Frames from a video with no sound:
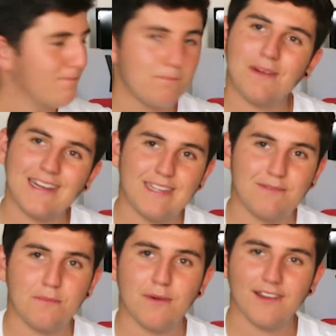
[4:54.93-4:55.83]

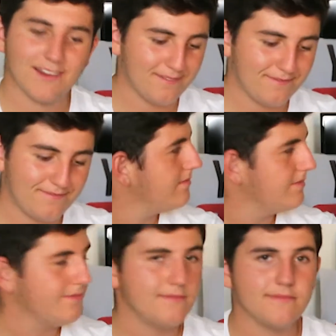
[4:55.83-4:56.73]

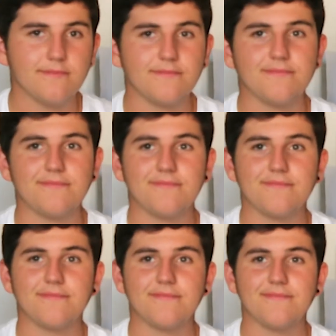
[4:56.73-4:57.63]

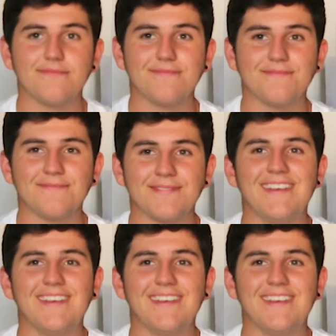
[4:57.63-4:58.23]
The person shown says nothing.